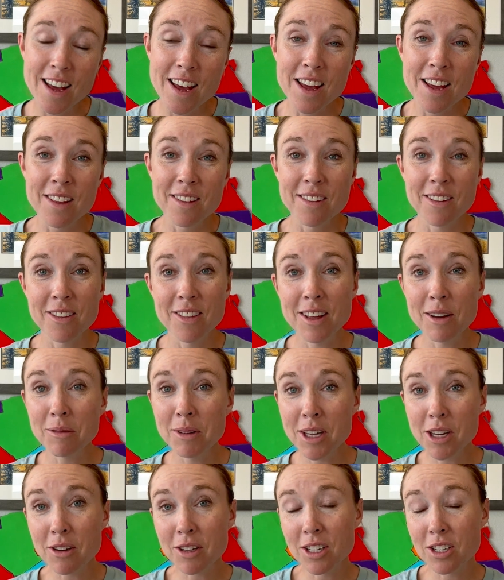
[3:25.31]
So then
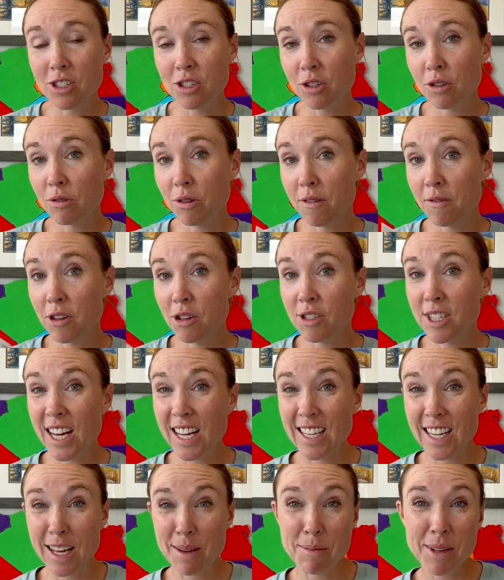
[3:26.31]
what you can do to review
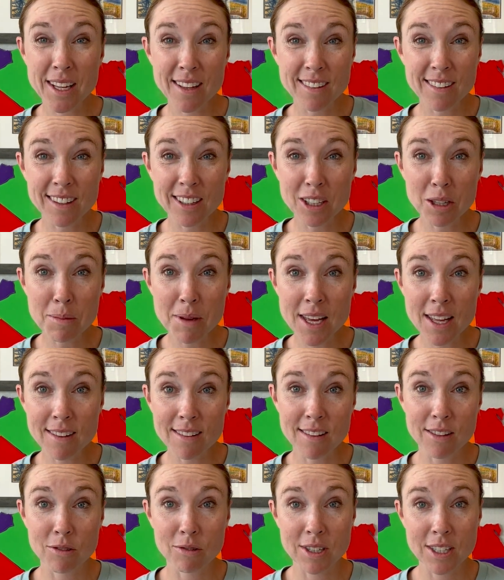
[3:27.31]
dynamics a little bit,
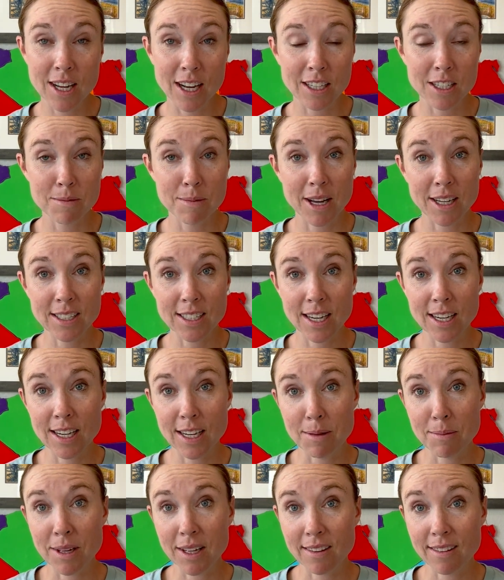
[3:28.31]
since we talked about
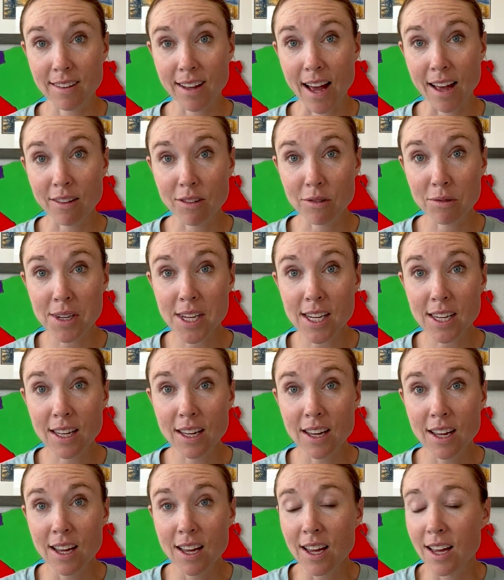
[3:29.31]
dynamics last week,
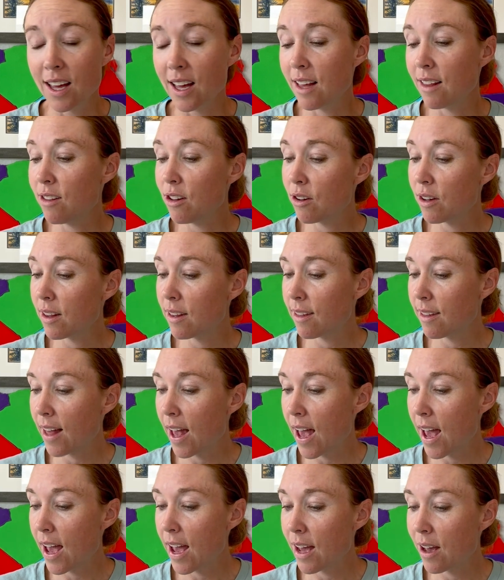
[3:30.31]
is you can
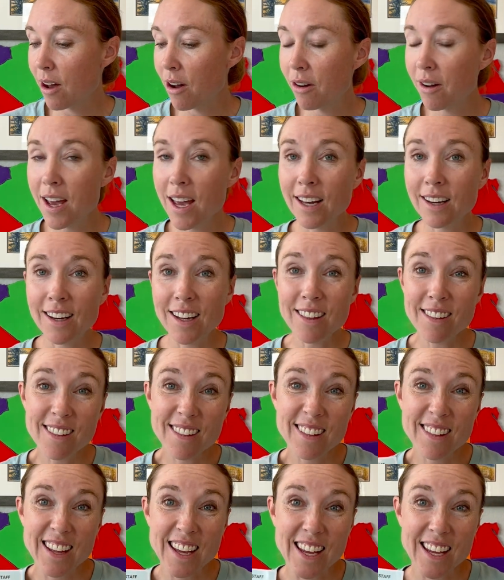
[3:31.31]
say, okay, let's
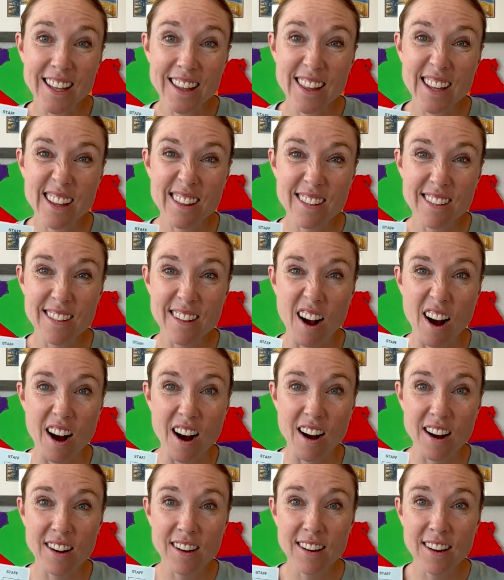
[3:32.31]
sing this
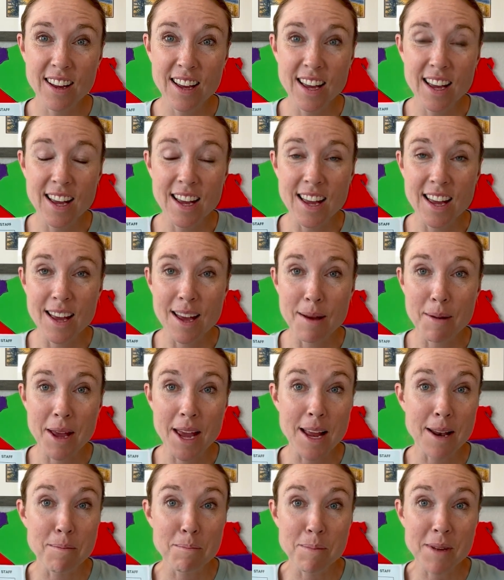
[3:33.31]
song
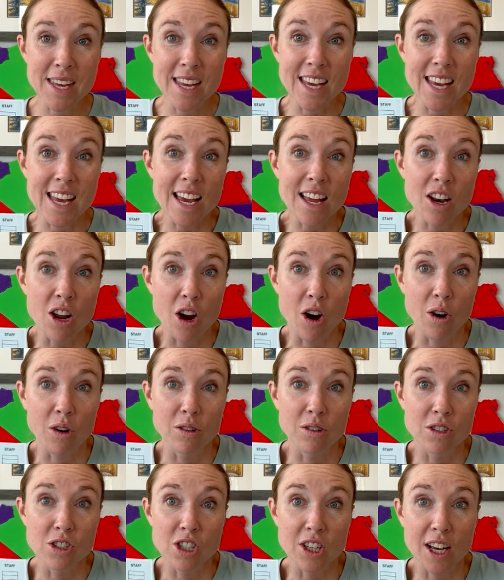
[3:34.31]
in piano.
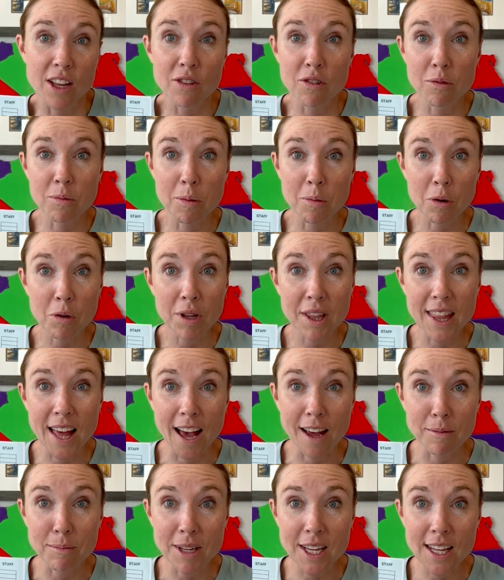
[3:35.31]
Do you guys remember what
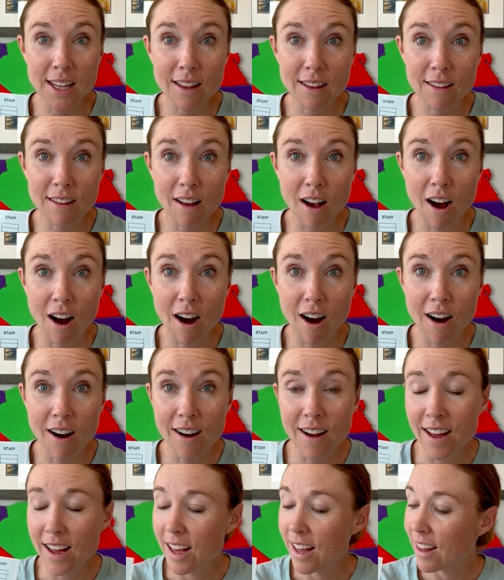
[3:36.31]
that means?
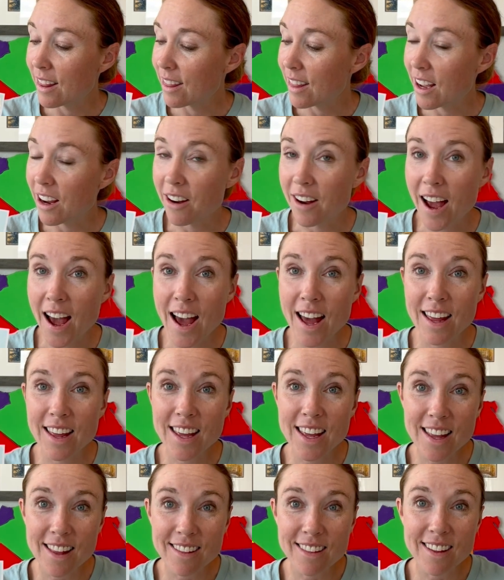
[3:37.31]
Oh, there
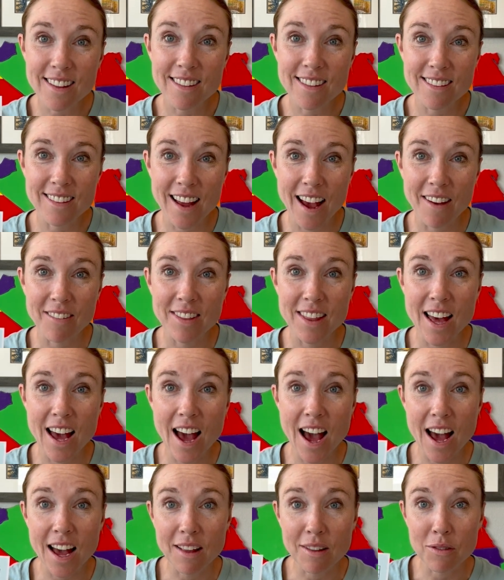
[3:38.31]
is a staff
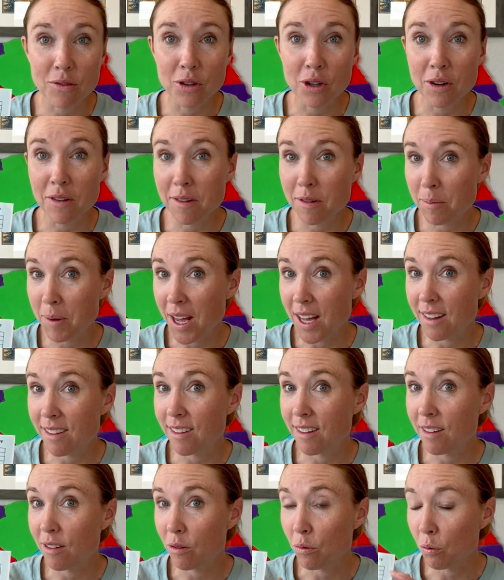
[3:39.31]
that has 4
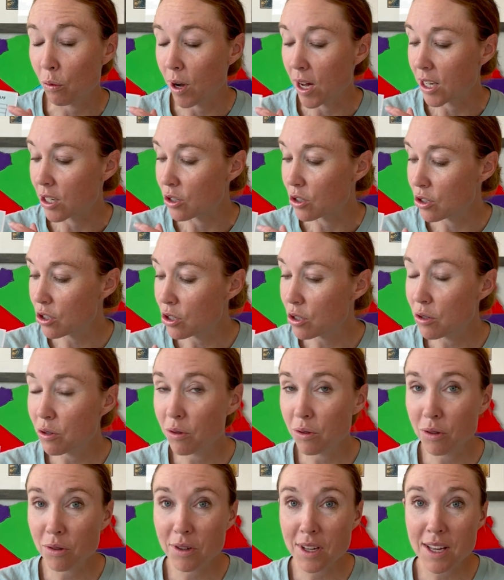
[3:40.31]
spaces. 1,
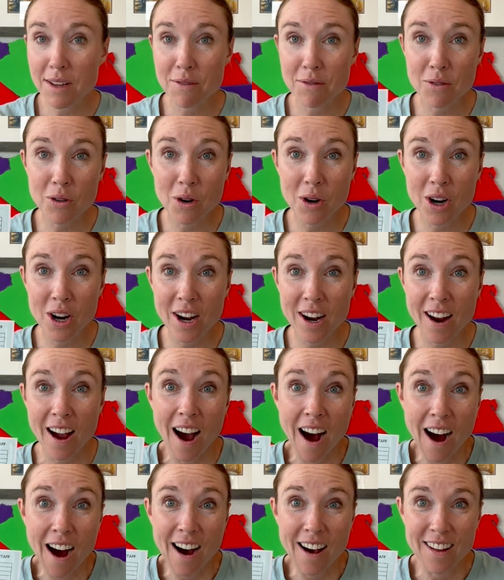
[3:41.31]
2, 3, 4.
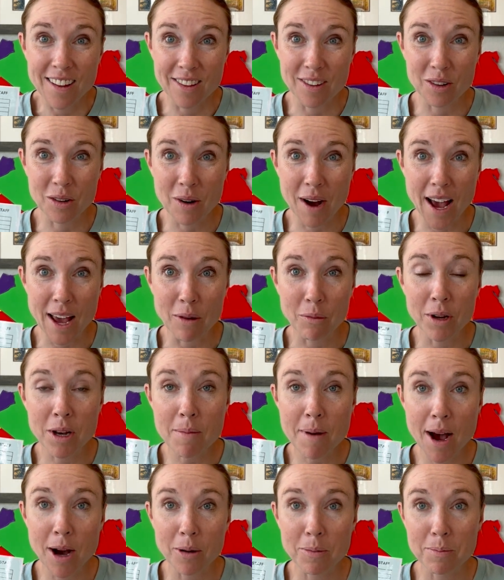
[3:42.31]
It's quiet. What
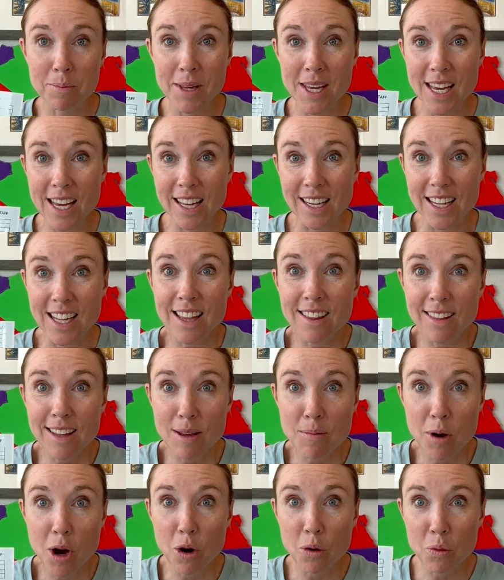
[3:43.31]
about
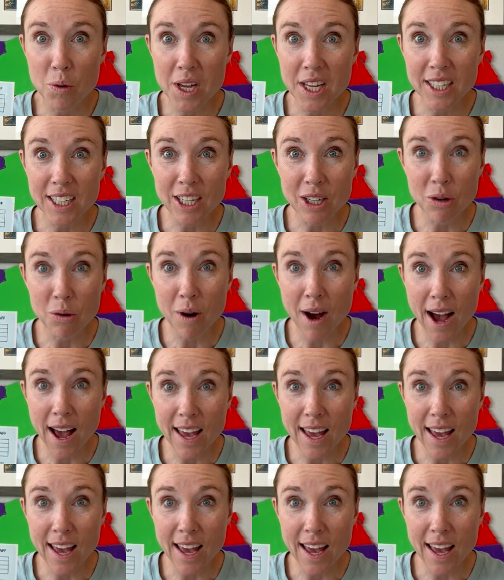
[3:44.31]
pianissimo? Really quiet.